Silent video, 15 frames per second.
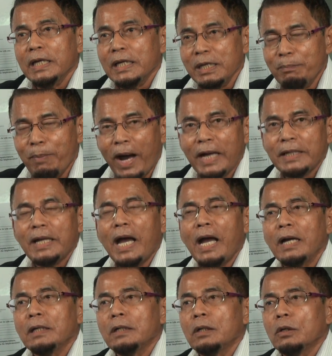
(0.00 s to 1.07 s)

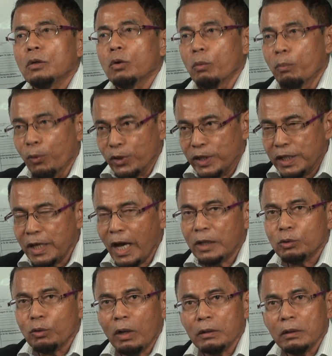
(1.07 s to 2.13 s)
ibadah,
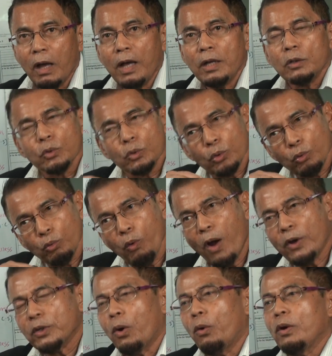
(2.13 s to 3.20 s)
ubudiyah to Allah
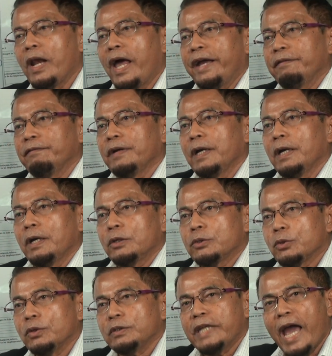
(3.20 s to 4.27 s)
throughout your whole life.
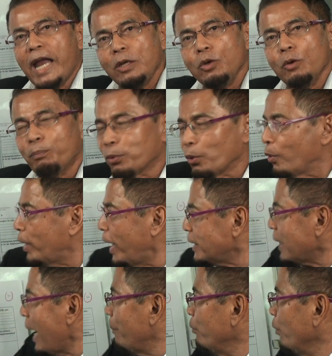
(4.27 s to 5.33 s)
So then you
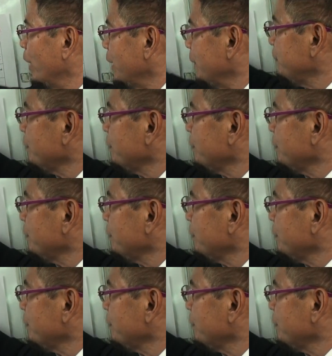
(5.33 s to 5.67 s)
progress upward.